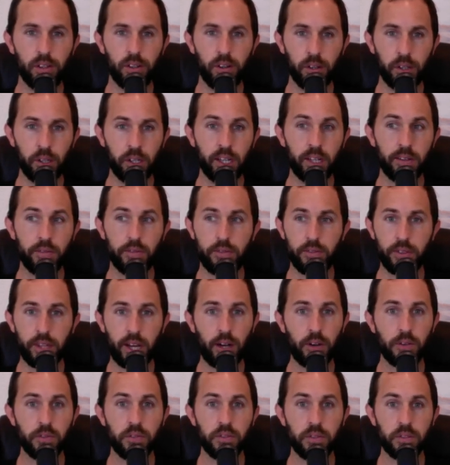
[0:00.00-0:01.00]
Or you're going to have
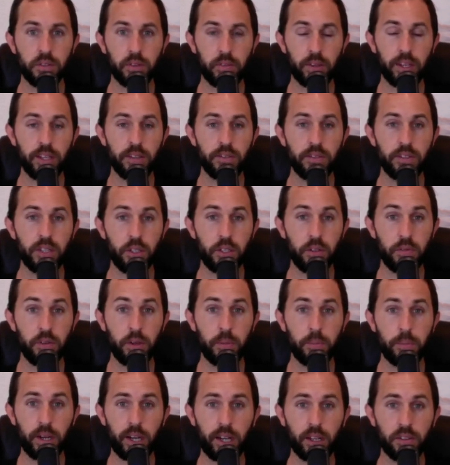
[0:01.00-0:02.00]
thousands of kids that you've
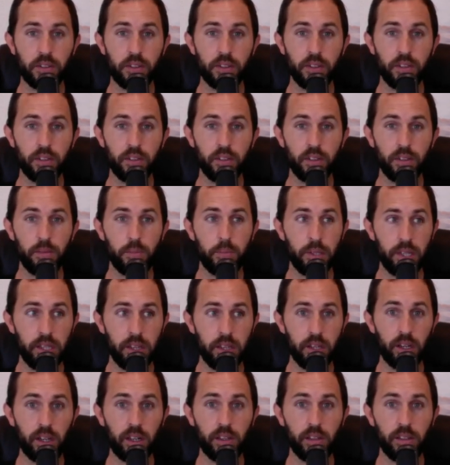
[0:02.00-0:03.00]
impacted be
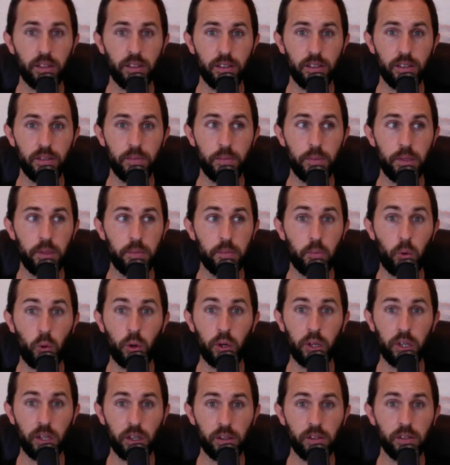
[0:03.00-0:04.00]
there and be
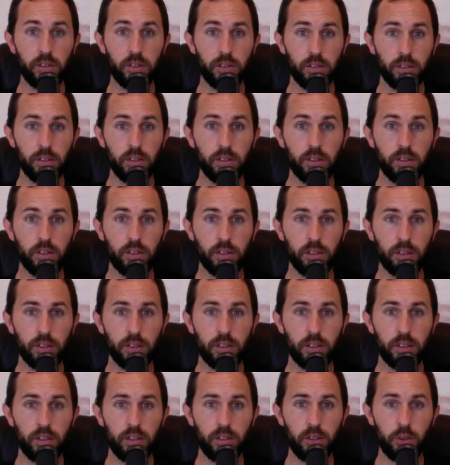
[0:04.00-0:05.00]
mourning
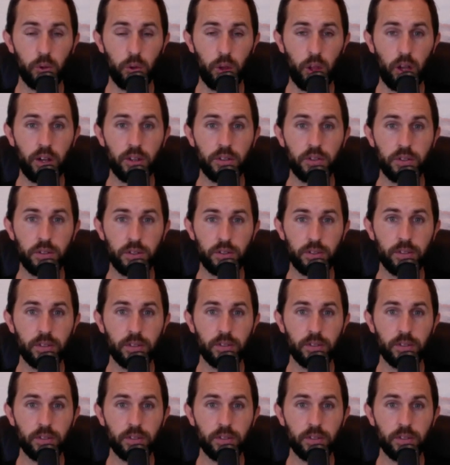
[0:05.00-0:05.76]
your loss,